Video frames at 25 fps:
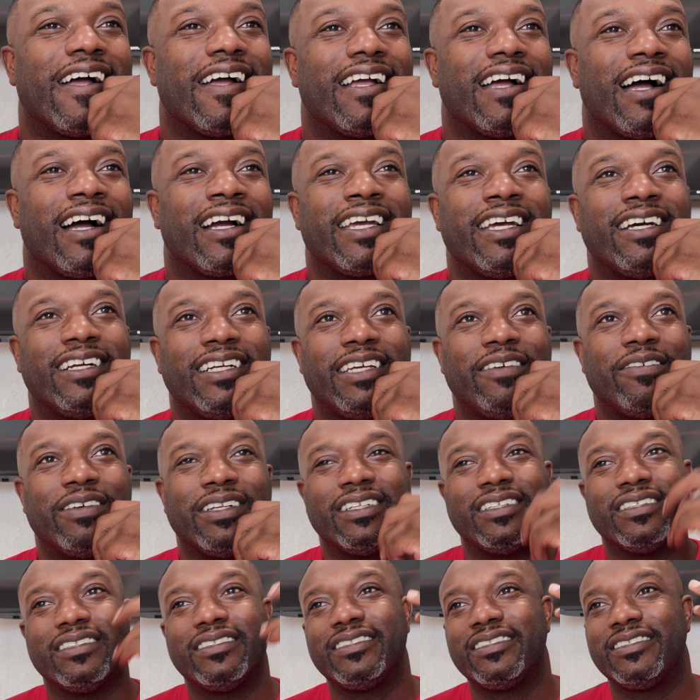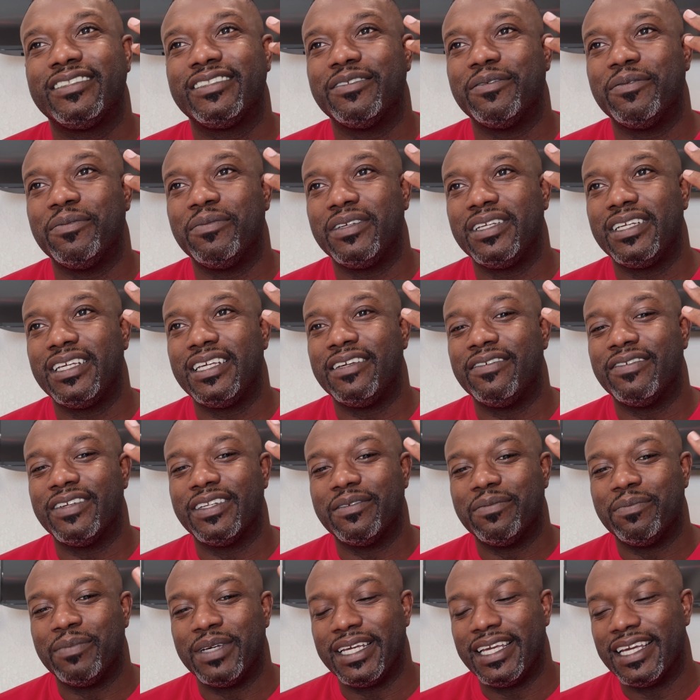I can not even
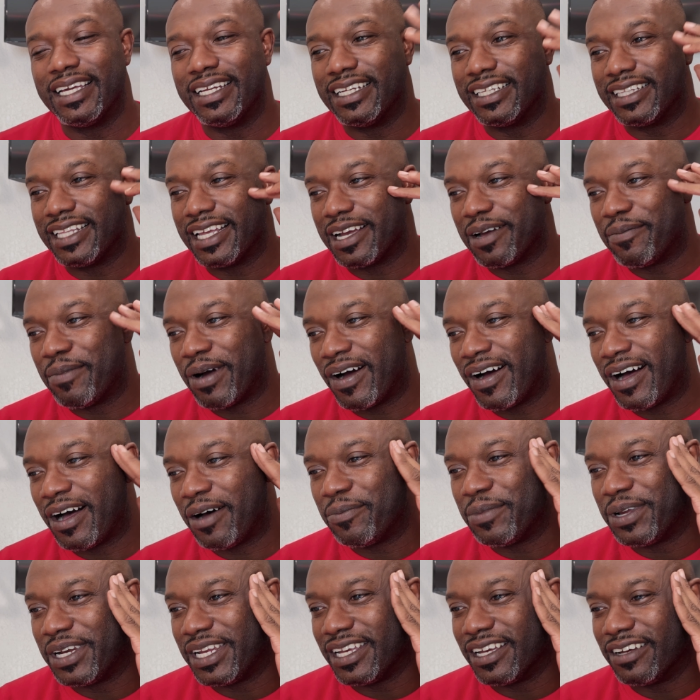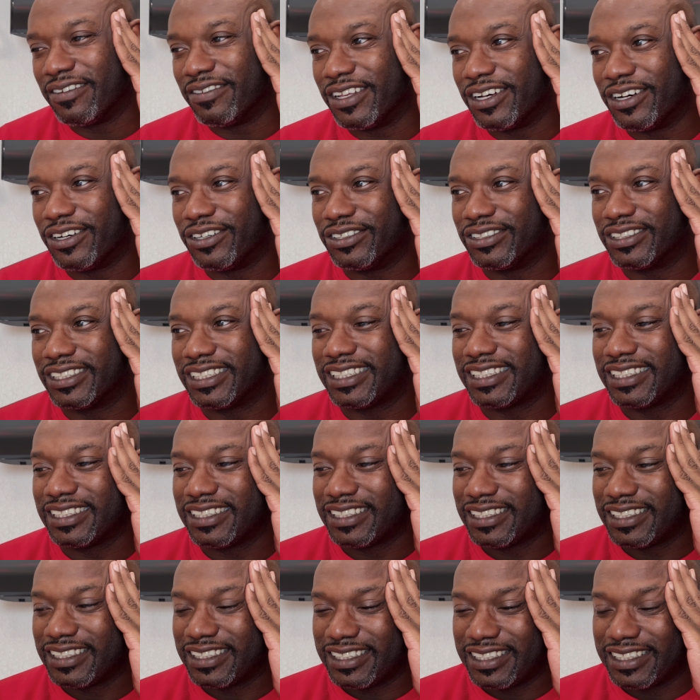even begin to think about how many of those
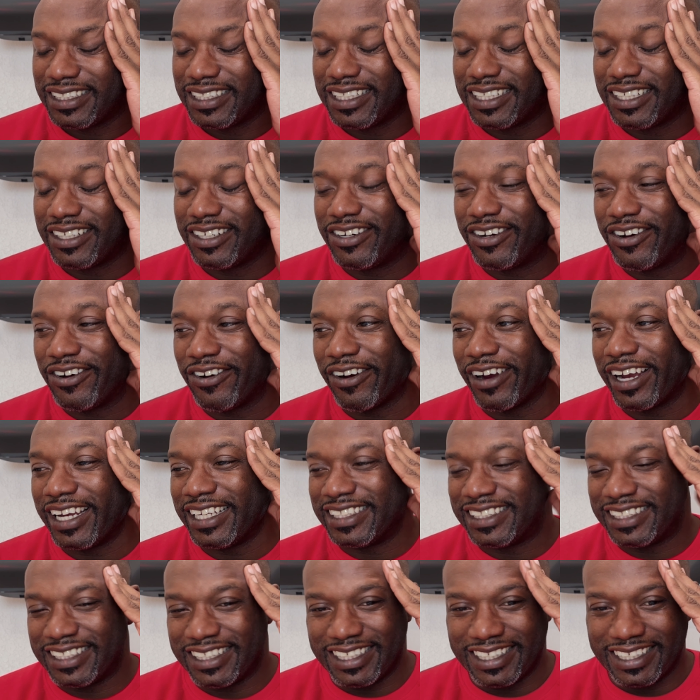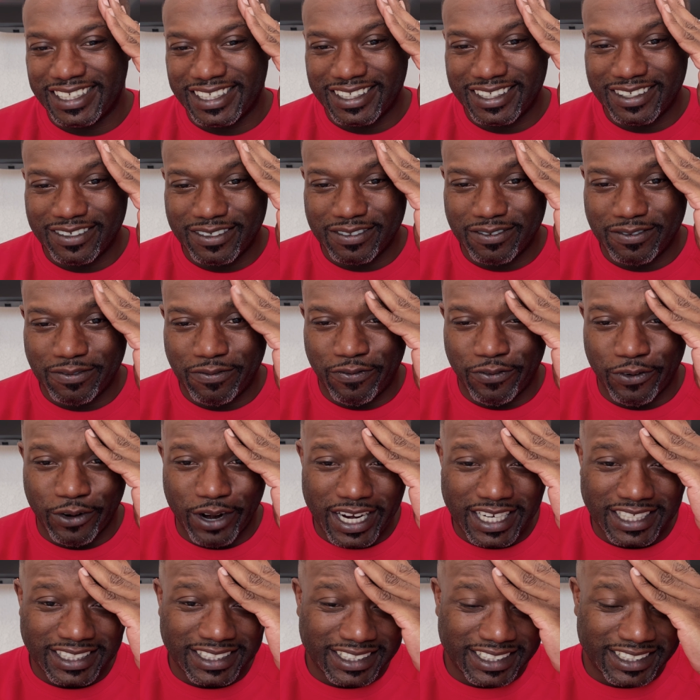crazy
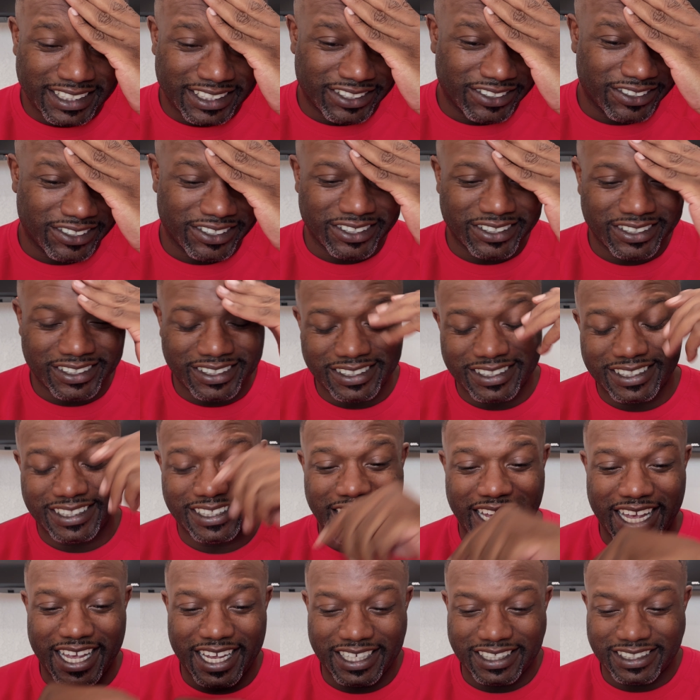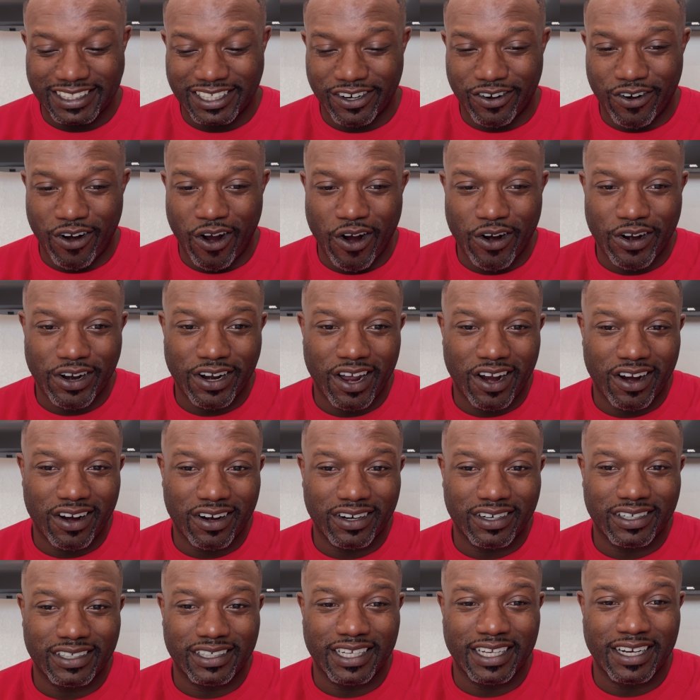phrases or sayings there are in
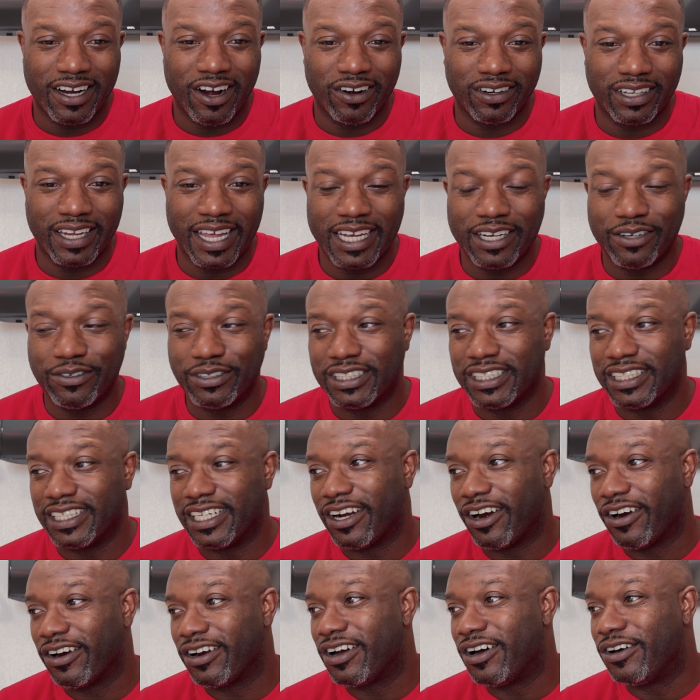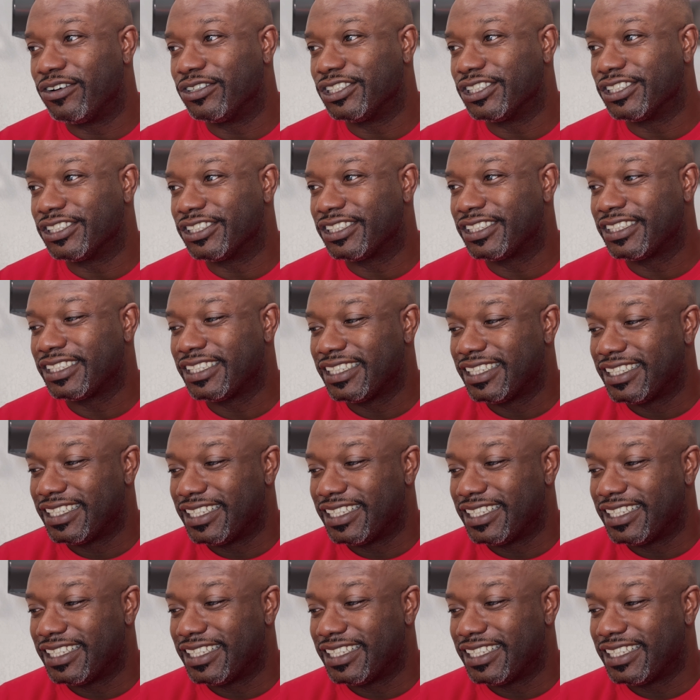our in our language and in our cultures.